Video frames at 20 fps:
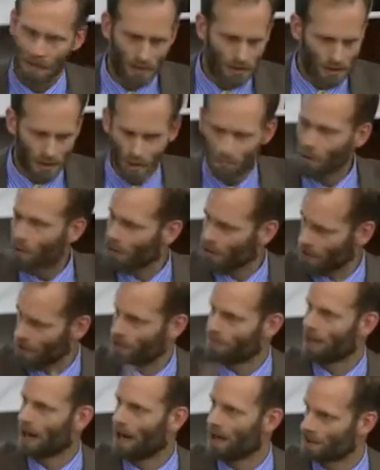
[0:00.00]
Somewhere
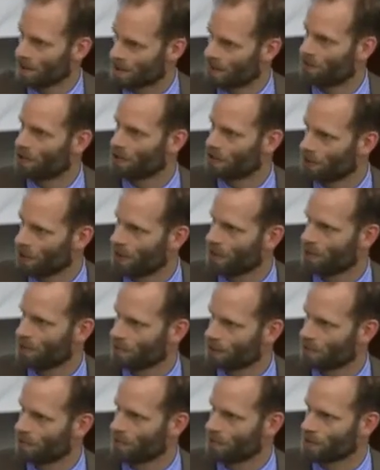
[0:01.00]
there's a balance in between
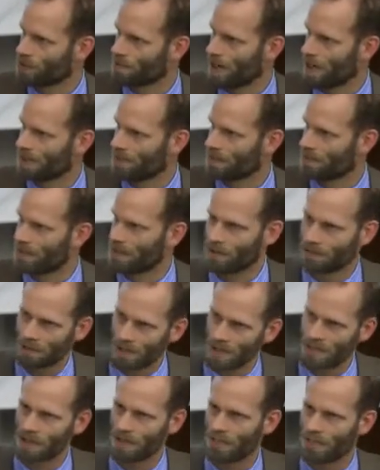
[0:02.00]
those two perspectives, and
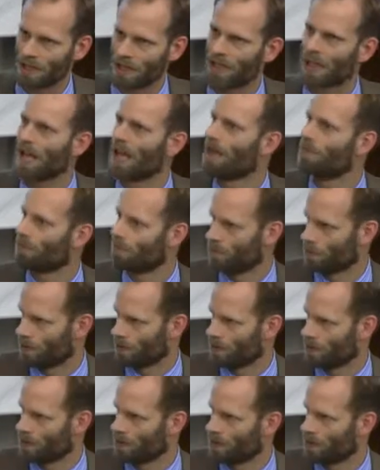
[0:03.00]
we seem
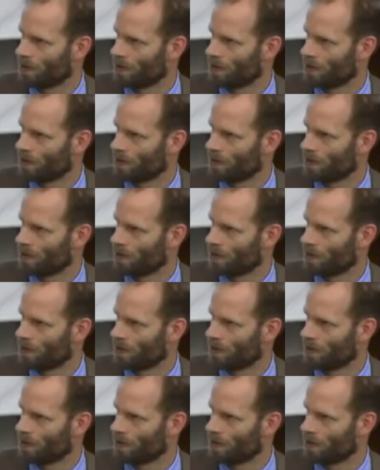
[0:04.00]
incapable